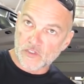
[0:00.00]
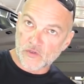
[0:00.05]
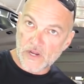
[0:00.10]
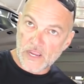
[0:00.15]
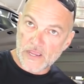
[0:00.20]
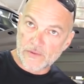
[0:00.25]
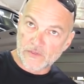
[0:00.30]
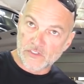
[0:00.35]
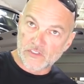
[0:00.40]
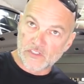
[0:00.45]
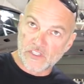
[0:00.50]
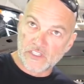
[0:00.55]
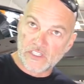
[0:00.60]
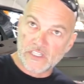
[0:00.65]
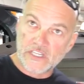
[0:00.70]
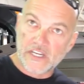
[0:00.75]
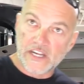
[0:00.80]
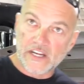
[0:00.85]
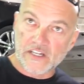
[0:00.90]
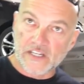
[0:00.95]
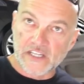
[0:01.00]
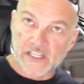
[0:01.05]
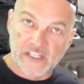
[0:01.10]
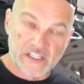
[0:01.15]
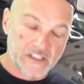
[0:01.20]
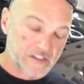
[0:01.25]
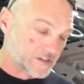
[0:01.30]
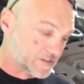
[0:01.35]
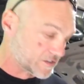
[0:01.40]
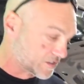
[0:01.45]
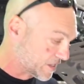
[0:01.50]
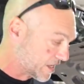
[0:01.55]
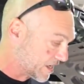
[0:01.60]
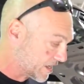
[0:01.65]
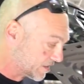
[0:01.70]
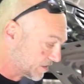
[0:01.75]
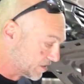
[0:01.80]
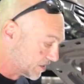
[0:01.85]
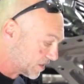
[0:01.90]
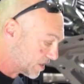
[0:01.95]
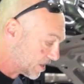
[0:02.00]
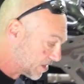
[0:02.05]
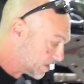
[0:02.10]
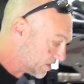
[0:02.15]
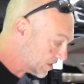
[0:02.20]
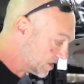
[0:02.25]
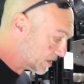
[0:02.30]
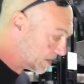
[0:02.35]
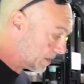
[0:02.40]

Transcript: ceramics, so you need air hitting those things, you know?